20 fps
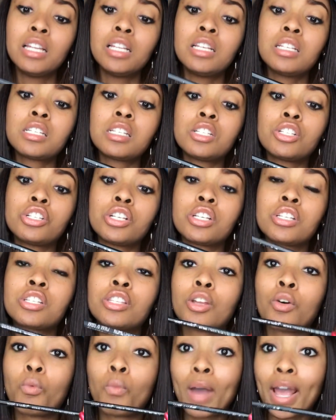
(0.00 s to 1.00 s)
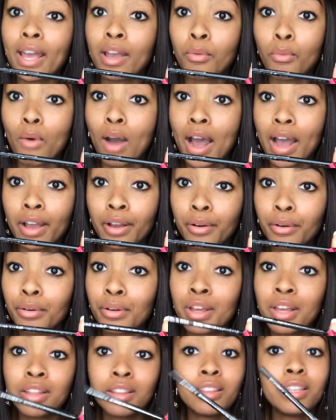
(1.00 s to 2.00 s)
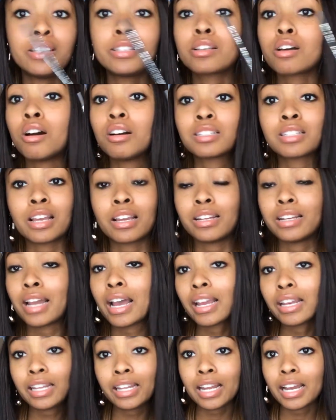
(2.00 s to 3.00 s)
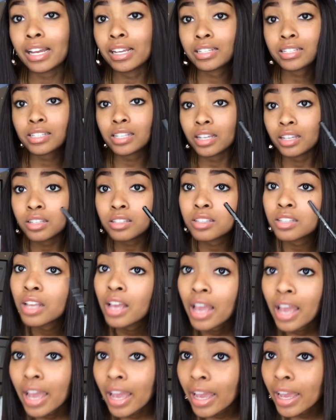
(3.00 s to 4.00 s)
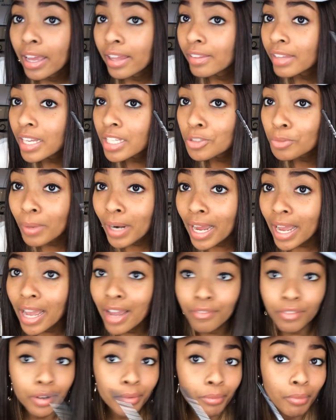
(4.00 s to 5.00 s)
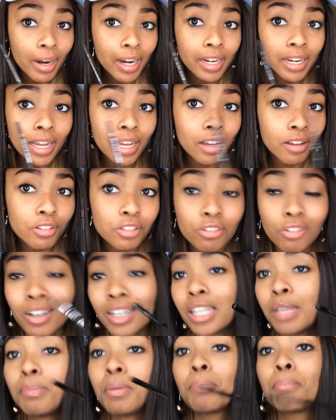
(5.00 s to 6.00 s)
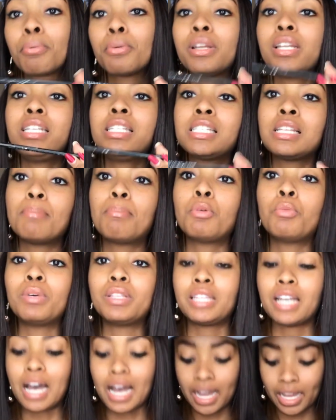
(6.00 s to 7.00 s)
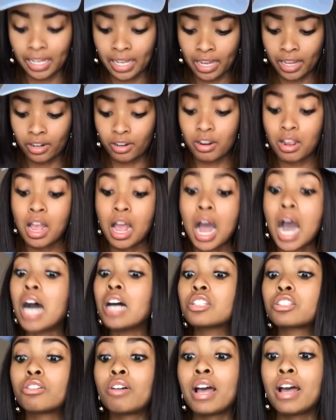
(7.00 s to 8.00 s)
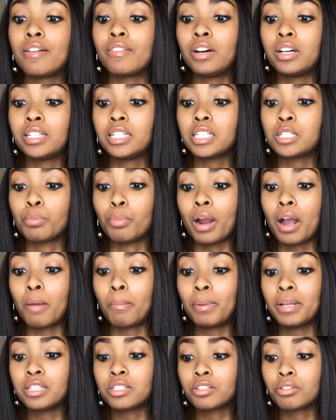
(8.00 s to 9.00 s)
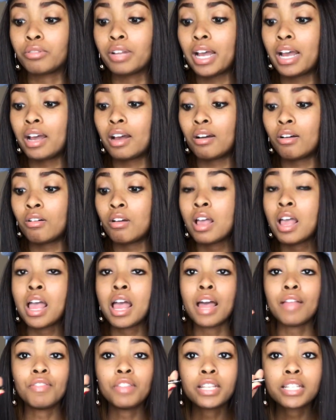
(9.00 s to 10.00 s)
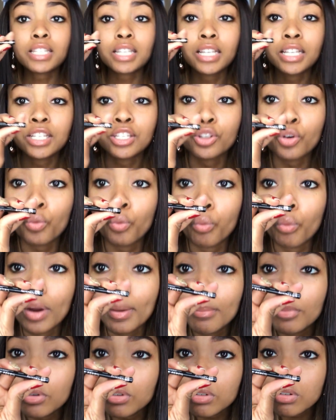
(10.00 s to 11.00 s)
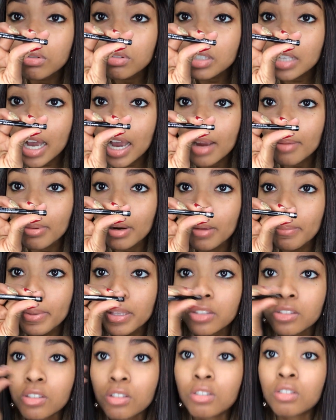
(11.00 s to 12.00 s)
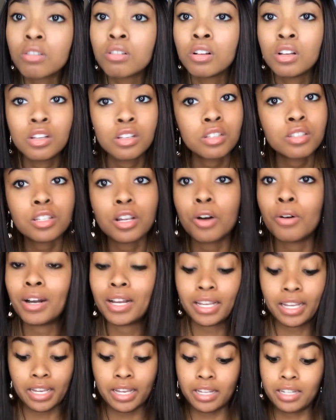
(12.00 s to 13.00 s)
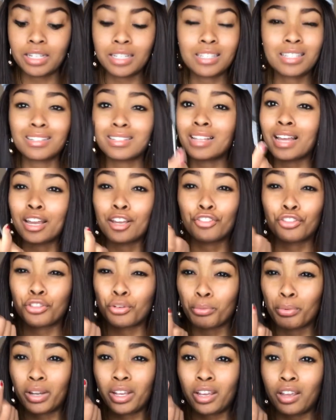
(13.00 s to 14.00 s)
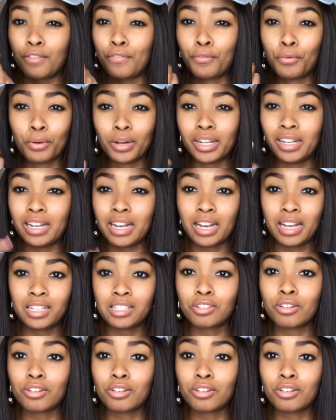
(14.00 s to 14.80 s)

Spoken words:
This is just the Wet n Wild. These cost like 99 cents, and that's what I have on right now. So I keep it pretty simple with the eyeliner. I also have on this brow pencil now, and this is Remmel's eyebrow pencil. So again, this is like $3.49.